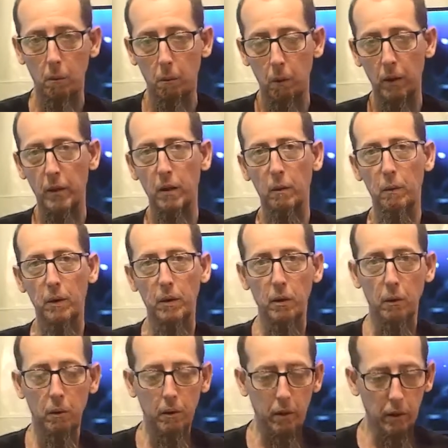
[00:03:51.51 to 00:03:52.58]
What can we
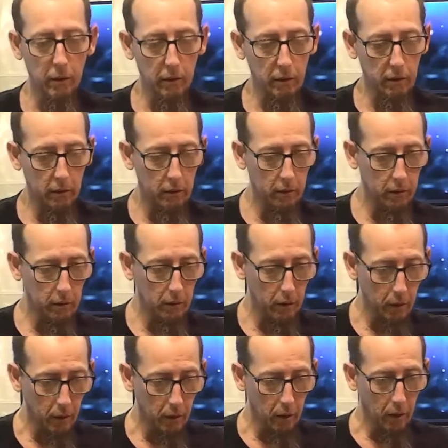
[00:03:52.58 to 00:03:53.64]
do with it?
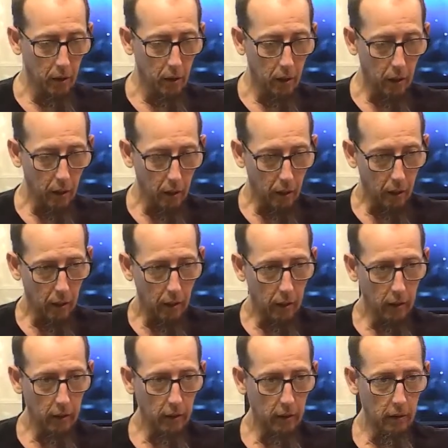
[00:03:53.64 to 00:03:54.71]

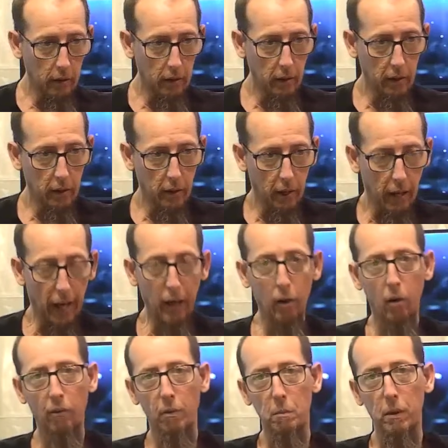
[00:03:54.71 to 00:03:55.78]
I
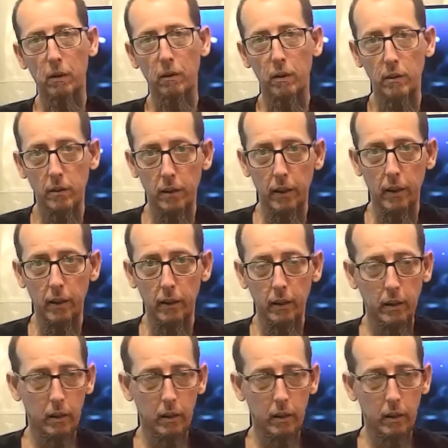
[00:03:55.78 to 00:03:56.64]
overbuilt this thing.